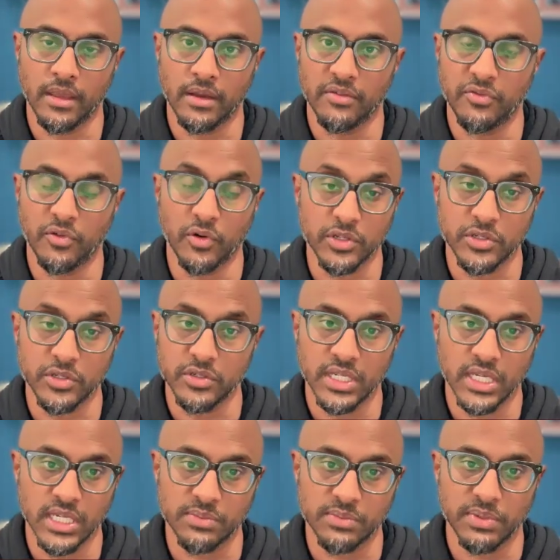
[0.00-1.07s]
of 42
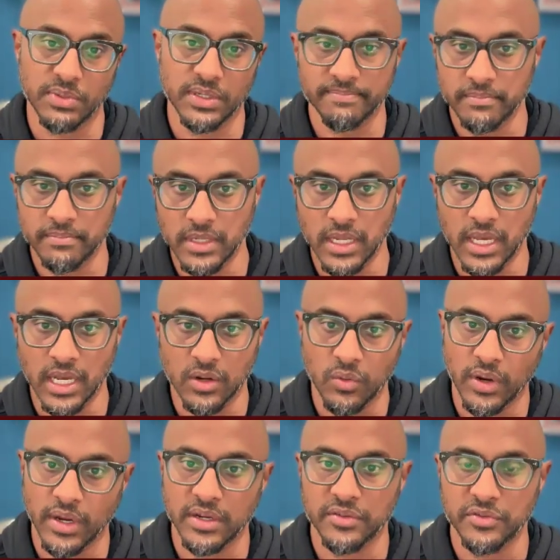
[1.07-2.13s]
days, but not
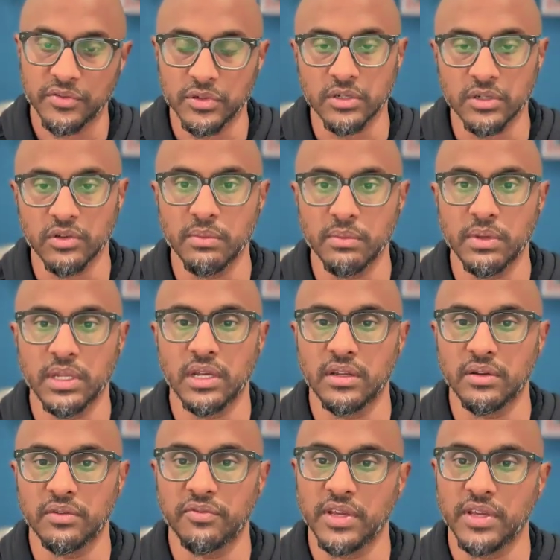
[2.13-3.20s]
quite a full agreement
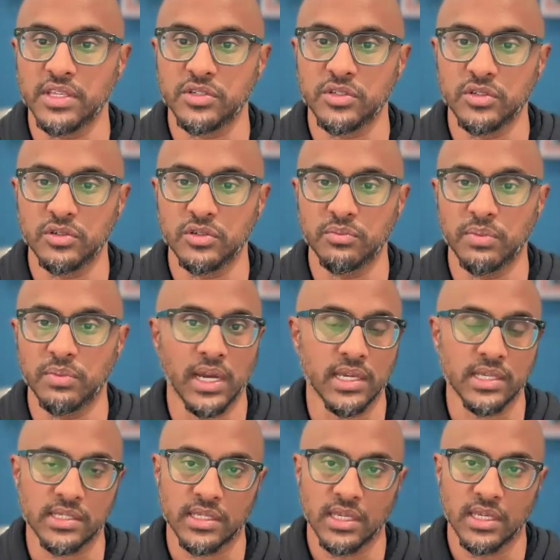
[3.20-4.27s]
on phase two
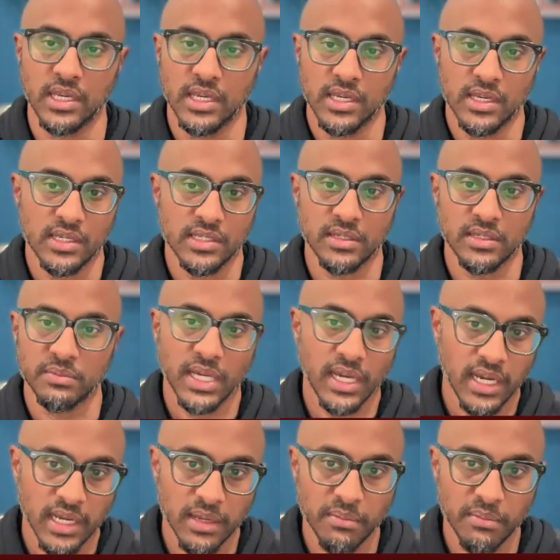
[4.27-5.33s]
buys some
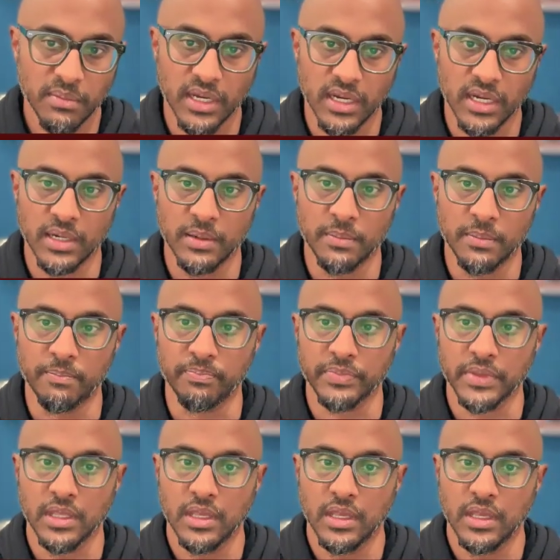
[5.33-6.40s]
time.
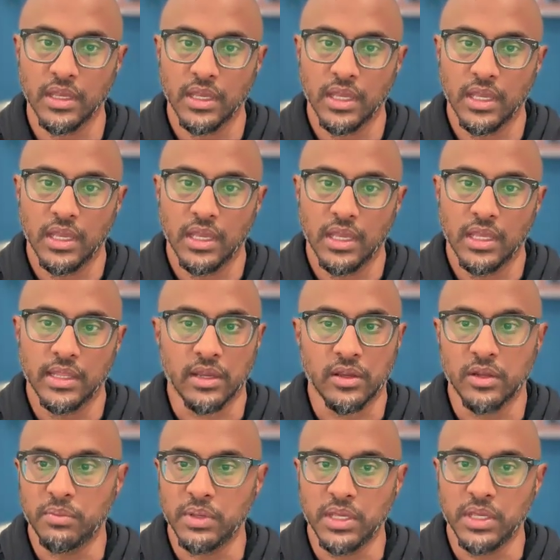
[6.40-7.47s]
That
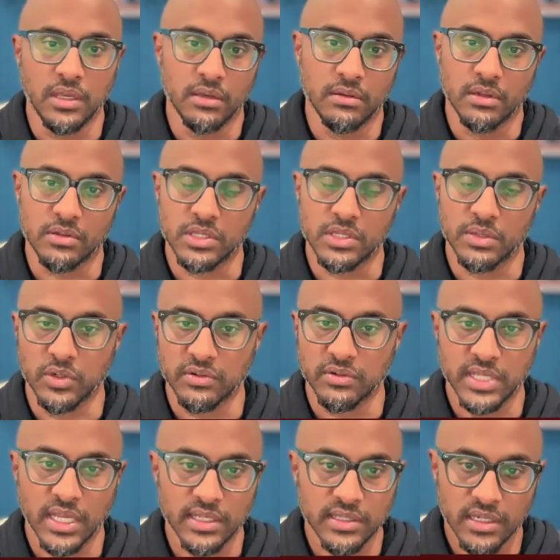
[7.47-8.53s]
could be, some sort
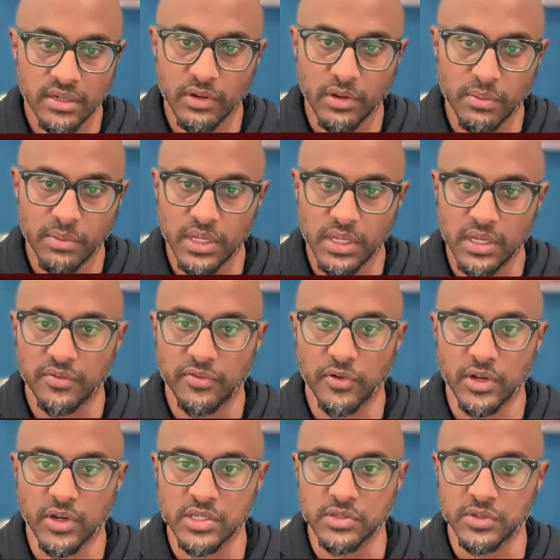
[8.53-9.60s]
of tentative agreement
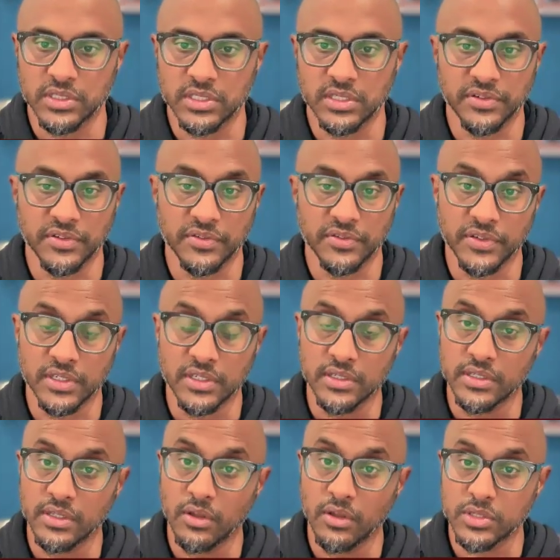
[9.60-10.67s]
for Israel to
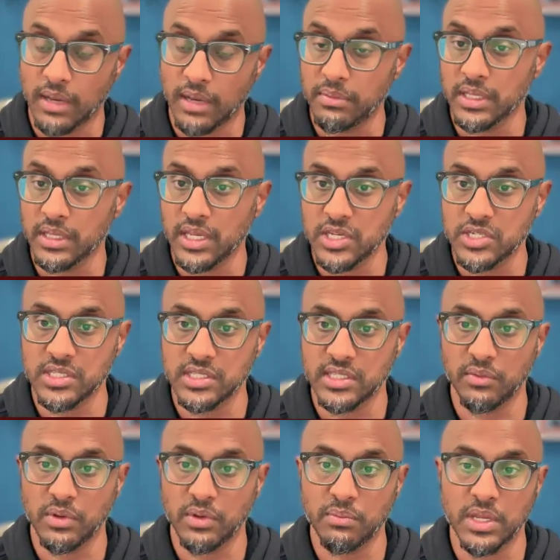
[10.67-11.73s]
fulfill those
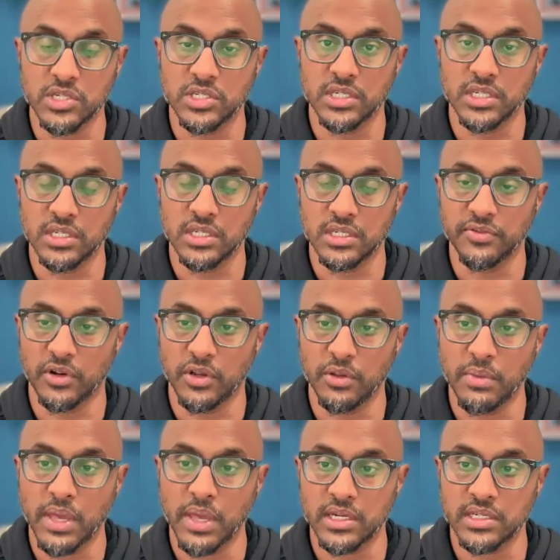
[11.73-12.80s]
obligations that we mentioned for
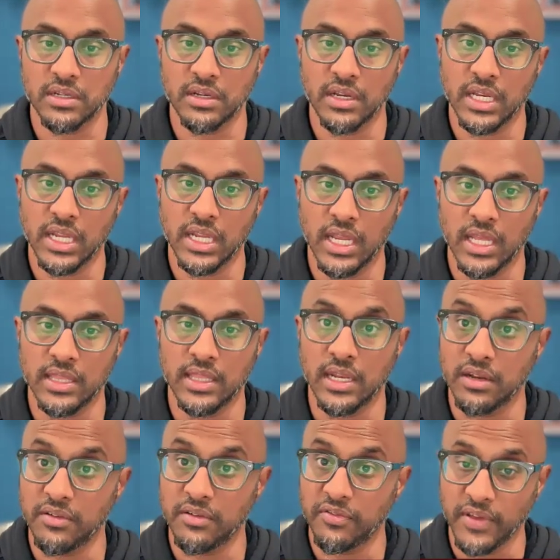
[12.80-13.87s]
humanitarian aid
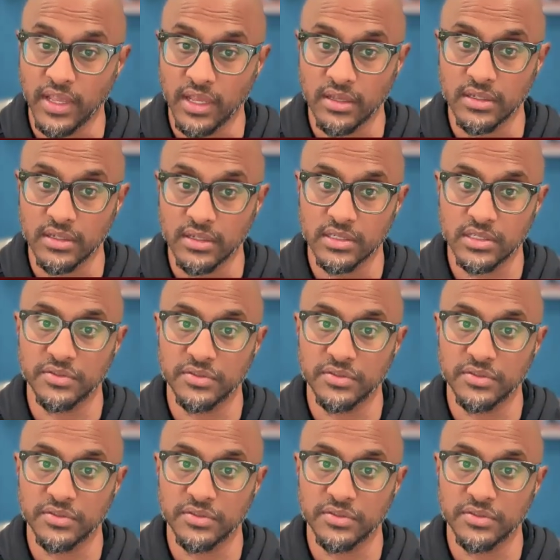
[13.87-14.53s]
that it failed